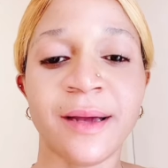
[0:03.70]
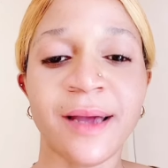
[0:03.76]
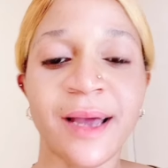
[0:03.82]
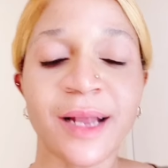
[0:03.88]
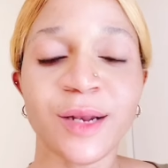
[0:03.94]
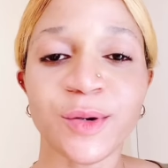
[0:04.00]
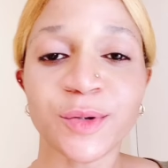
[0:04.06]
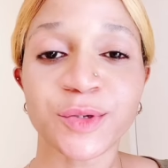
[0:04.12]

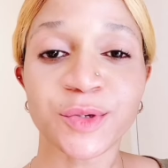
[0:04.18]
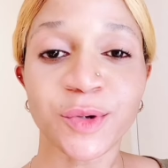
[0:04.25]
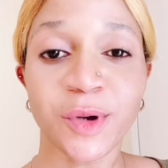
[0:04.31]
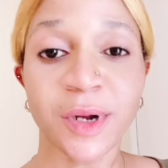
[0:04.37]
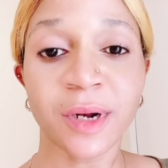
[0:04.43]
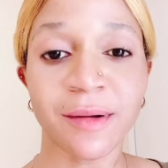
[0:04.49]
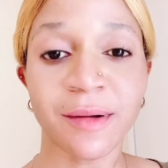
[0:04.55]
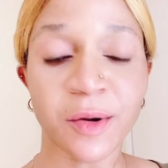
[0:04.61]
Hello to
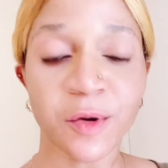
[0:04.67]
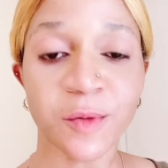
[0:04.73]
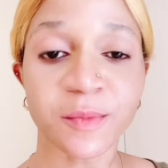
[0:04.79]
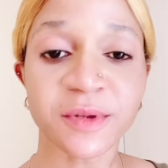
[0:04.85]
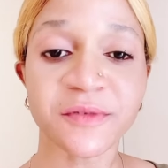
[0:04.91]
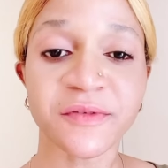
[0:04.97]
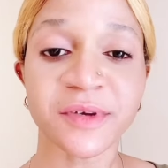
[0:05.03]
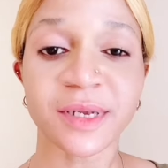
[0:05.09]
all our
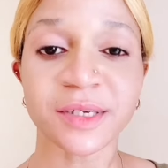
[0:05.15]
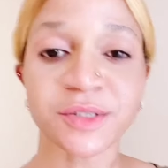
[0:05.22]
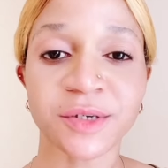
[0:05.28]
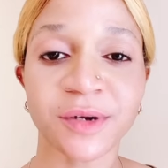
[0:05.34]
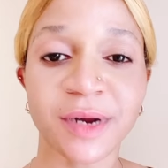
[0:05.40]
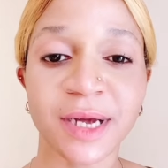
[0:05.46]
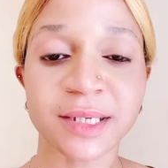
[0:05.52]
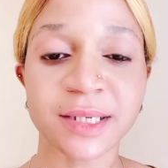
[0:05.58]
completely
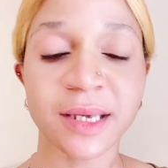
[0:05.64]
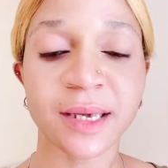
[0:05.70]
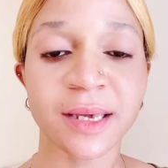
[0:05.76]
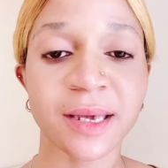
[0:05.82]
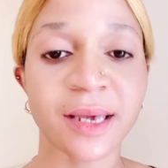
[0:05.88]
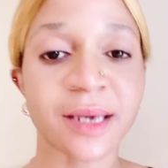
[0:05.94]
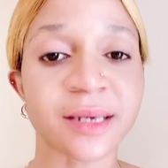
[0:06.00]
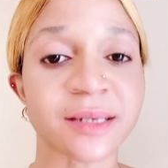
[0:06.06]
natural
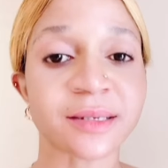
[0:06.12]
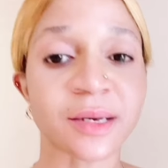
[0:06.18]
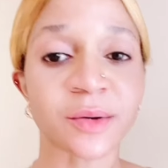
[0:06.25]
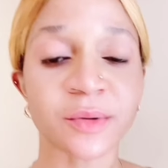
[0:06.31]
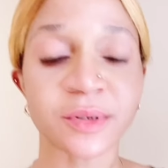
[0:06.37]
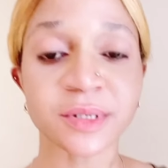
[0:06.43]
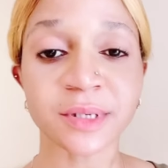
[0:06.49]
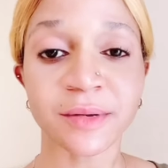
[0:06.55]
skincare kings
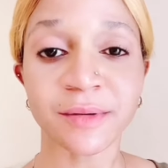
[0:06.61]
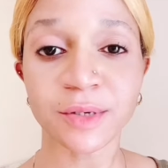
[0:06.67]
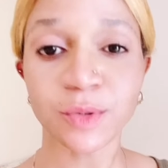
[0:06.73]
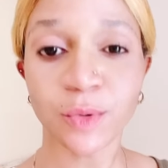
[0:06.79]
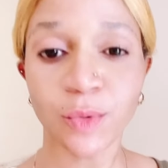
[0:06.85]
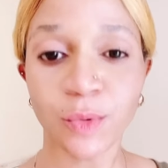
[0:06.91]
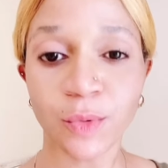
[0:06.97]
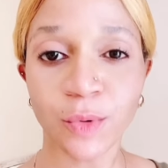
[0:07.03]
and queens around
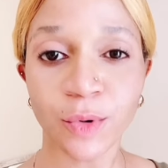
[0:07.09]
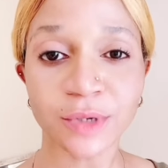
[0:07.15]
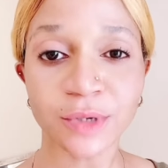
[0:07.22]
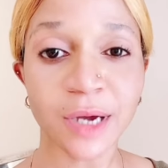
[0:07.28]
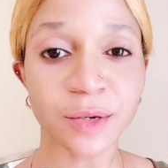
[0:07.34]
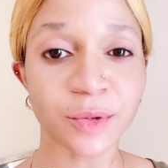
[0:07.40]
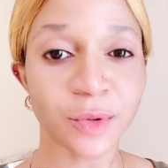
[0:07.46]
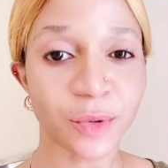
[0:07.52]
the whole world.
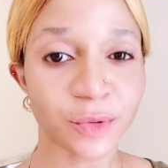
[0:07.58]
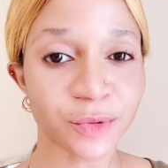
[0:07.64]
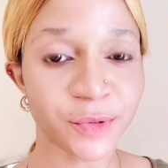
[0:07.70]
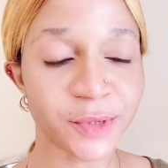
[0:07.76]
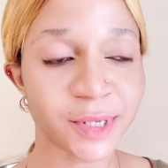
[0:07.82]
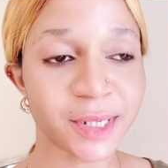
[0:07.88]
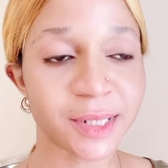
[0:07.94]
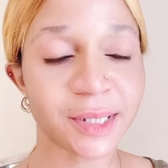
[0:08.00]
How you all
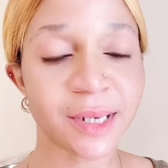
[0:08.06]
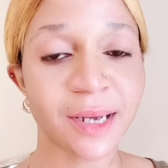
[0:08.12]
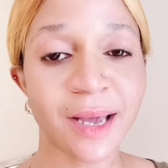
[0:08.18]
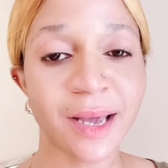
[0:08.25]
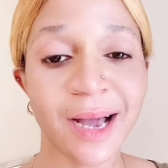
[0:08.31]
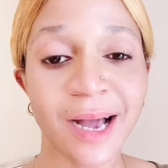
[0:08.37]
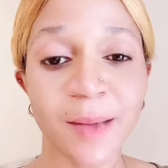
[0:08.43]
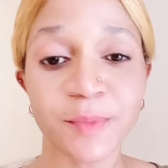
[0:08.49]
doing?
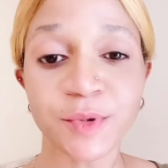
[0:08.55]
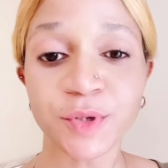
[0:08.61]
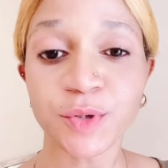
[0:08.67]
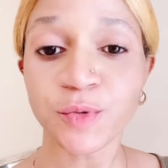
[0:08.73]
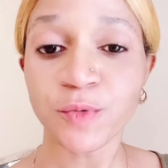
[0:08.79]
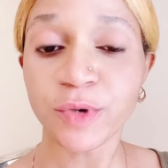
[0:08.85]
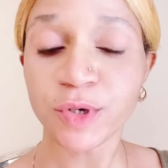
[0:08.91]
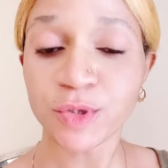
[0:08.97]
Happy
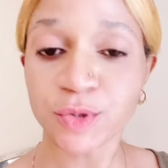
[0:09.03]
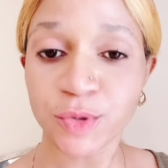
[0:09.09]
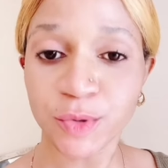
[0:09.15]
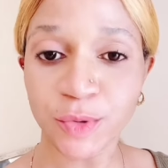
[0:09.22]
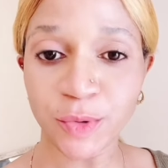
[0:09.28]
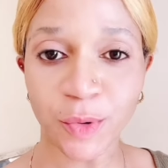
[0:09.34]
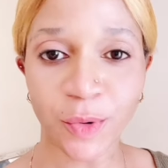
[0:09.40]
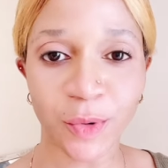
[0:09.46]
New Week to
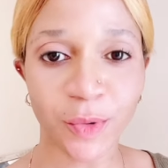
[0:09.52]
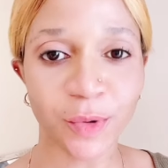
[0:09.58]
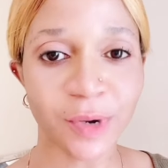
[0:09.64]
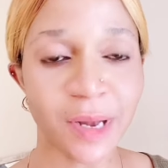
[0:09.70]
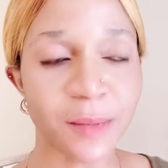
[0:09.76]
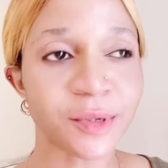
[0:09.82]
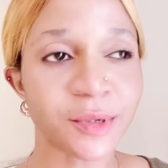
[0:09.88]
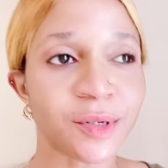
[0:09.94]
you all.
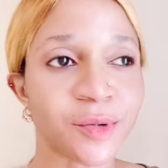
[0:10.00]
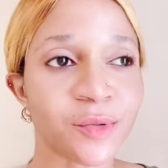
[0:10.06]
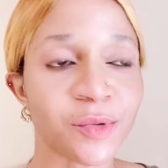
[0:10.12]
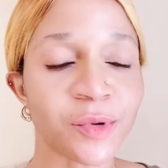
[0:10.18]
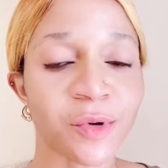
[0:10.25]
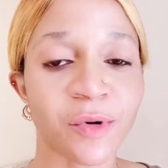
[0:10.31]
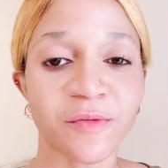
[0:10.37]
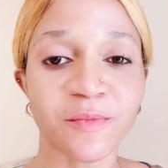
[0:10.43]
Happy New
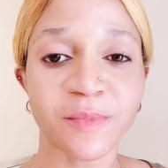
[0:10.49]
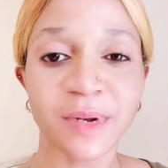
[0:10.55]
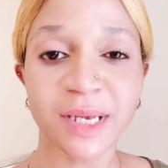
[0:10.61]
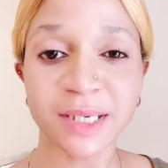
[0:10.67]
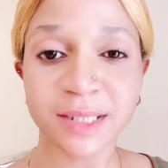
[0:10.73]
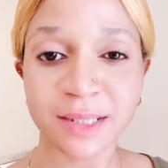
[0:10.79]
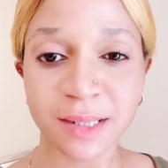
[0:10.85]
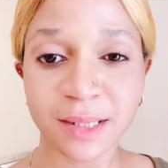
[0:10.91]
Week of
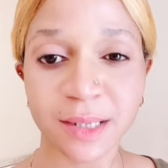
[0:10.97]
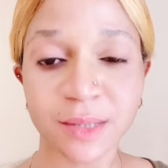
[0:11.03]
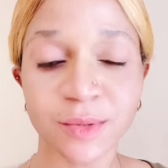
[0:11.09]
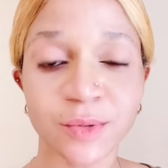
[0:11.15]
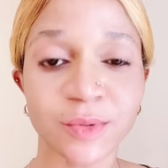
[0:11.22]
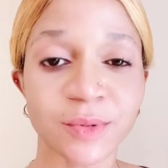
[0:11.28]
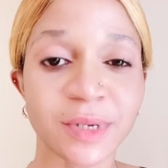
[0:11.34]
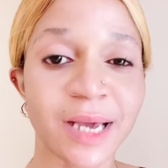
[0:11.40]
blessing,
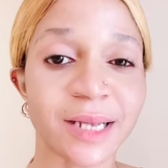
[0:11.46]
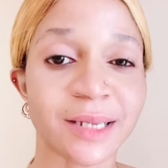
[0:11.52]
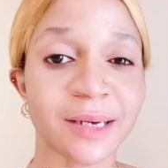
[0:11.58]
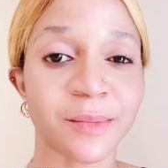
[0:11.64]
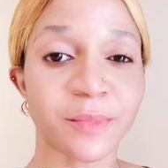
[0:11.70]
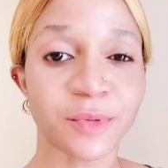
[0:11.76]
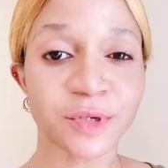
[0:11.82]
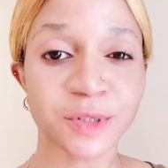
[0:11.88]
good health,
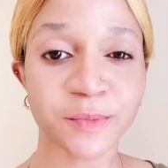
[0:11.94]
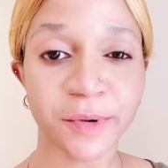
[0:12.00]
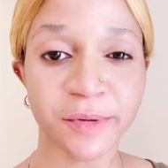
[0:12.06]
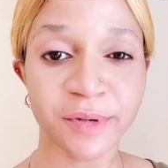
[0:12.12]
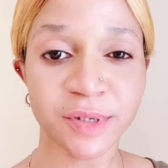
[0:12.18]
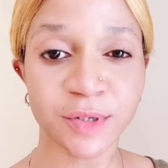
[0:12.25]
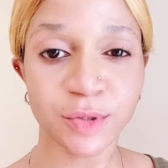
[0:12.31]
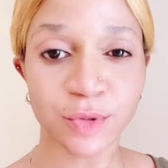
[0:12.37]
and
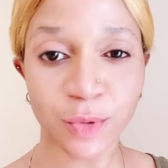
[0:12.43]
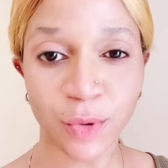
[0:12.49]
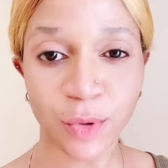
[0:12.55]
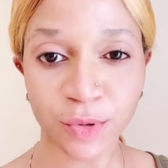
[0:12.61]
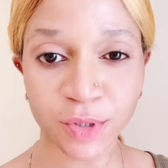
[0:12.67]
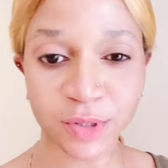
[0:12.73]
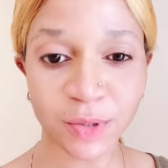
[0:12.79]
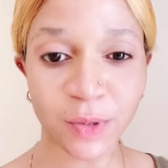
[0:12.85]
prosperity to
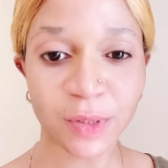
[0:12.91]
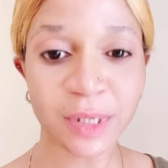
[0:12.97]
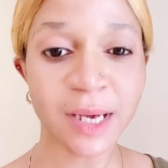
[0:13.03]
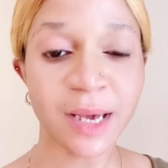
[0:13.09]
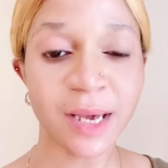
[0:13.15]
hustle.